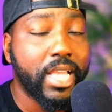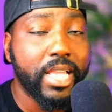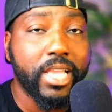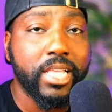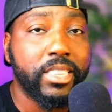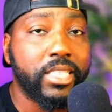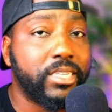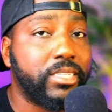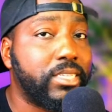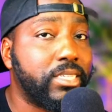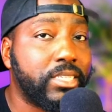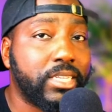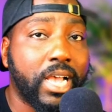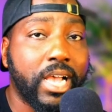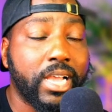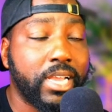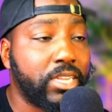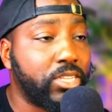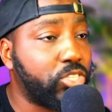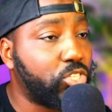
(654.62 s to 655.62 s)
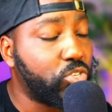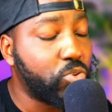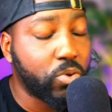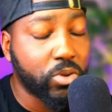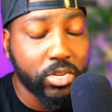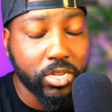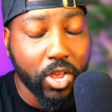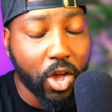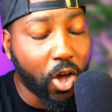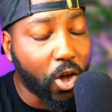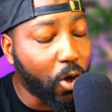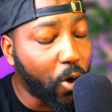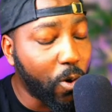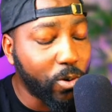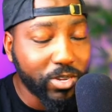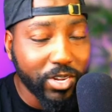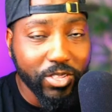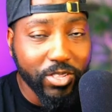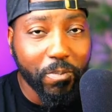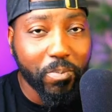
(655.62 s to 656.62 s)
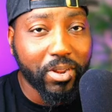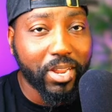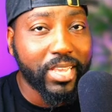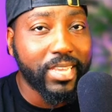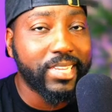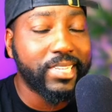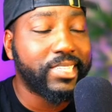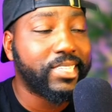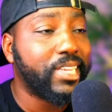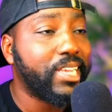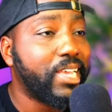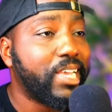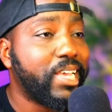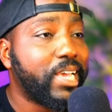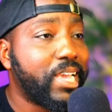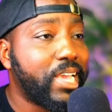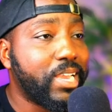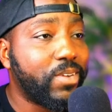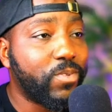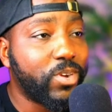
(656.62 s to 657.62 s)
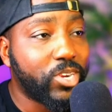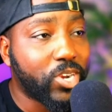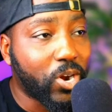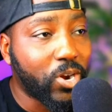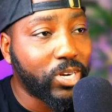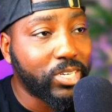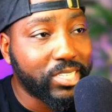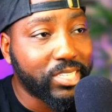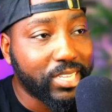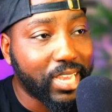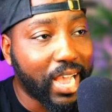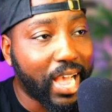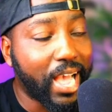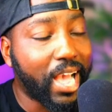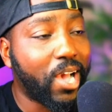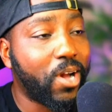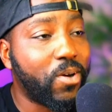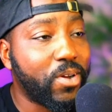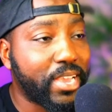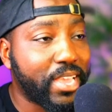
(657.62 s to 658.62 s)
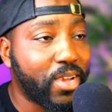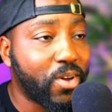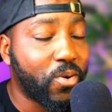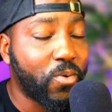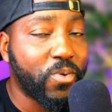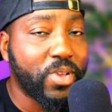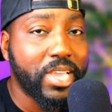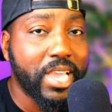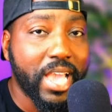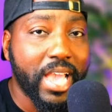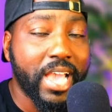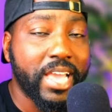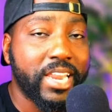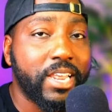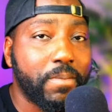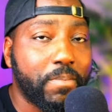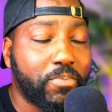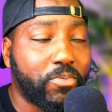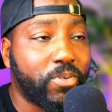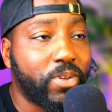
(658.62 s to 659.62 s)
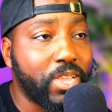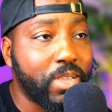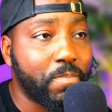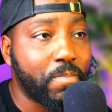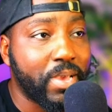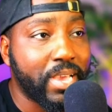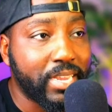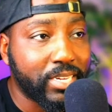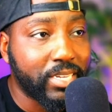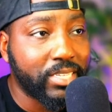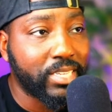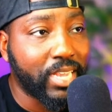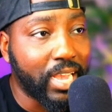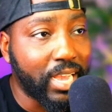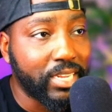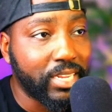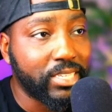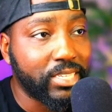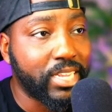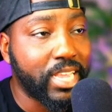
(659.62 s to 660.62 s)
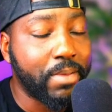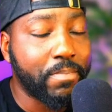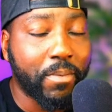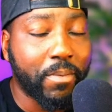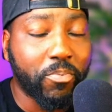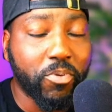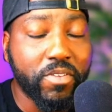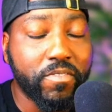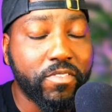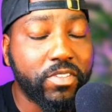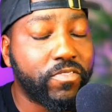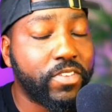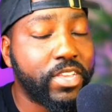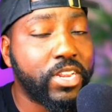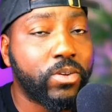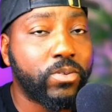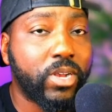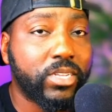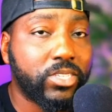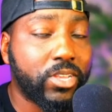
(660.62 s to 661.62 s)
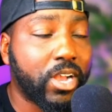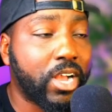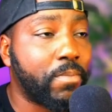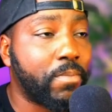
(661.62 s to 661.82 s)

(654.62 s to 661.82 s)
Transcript: is taking this design to a whole nother place in regards to how can we edit pre-made designs. In my previous video, I